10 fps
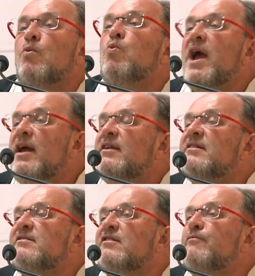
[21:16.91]

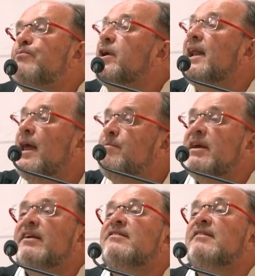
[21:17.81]
ways of
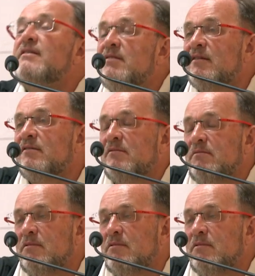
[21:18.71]
proclaiming status.